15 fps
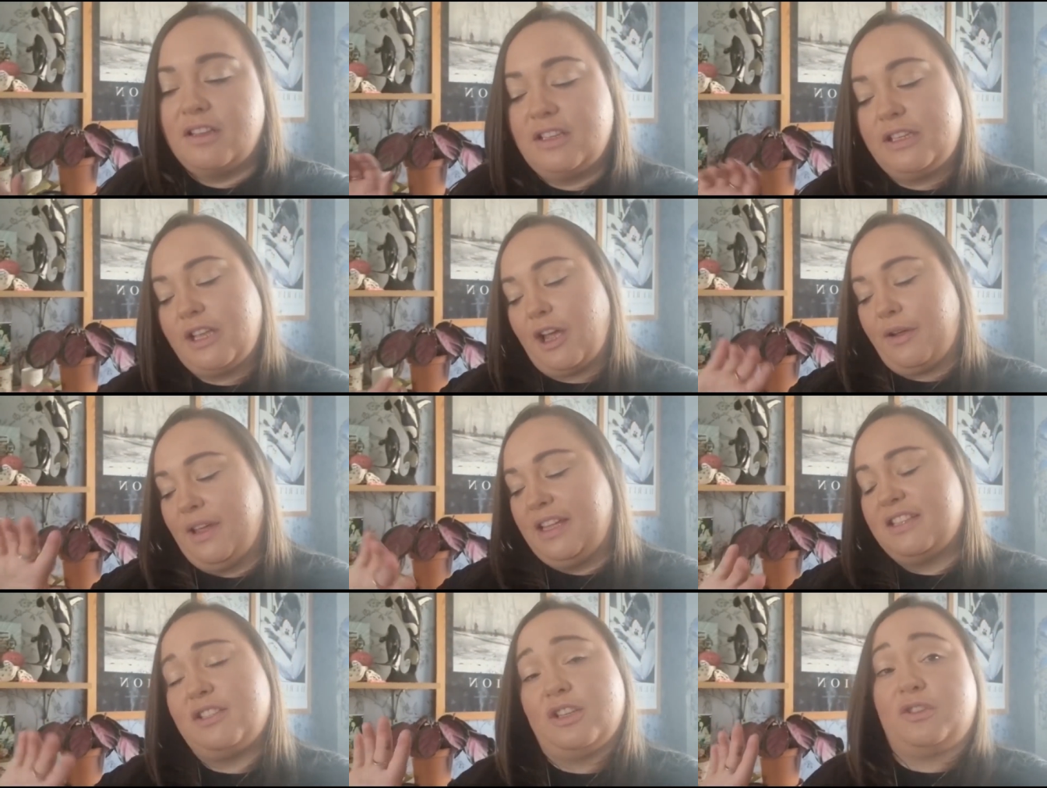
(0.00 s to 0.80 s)
So
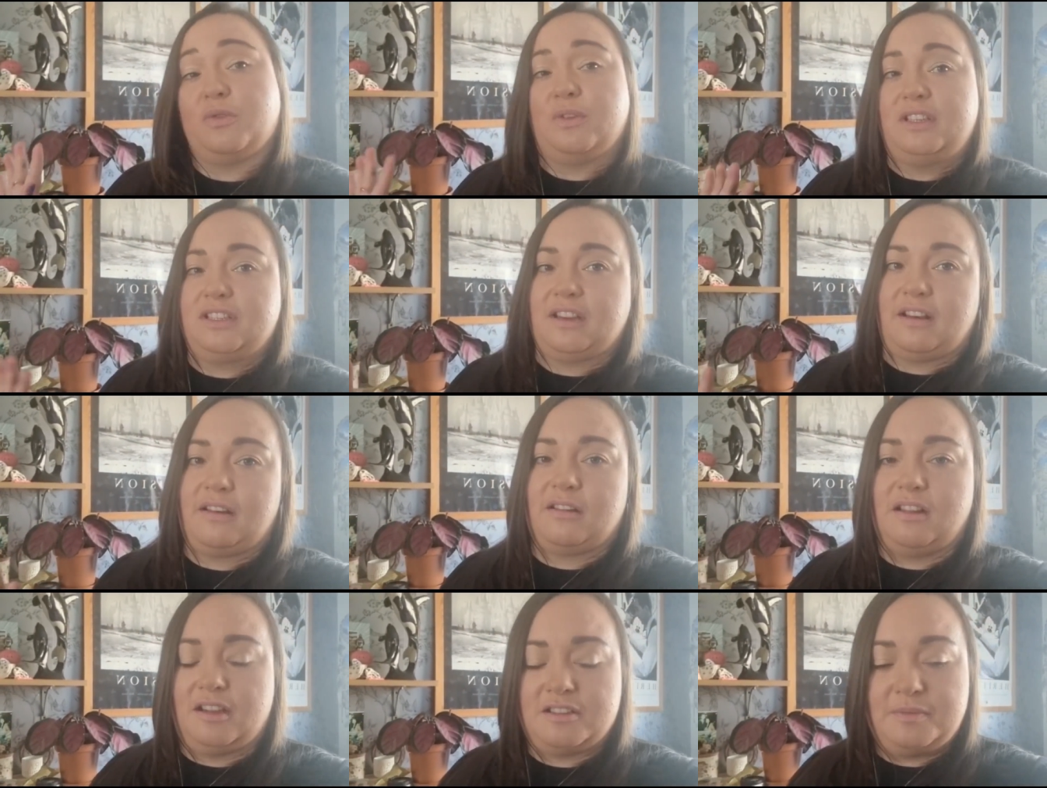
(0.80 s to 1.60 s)
he's just always done
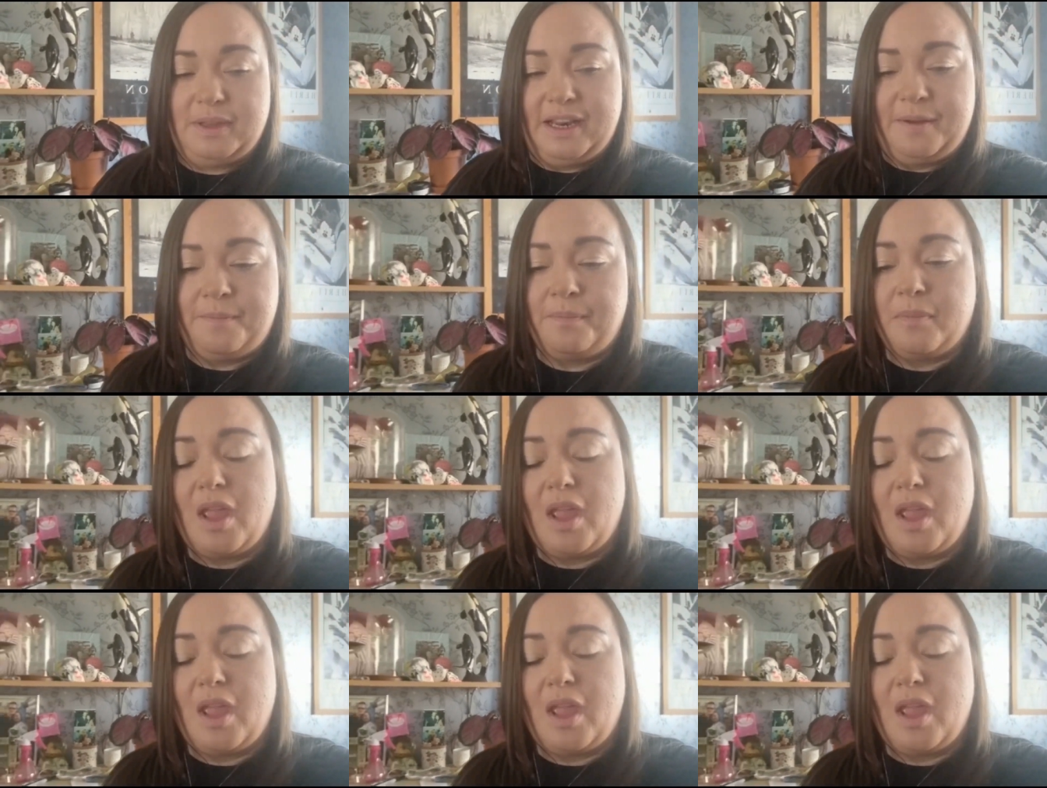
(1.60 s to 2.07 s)
last minute.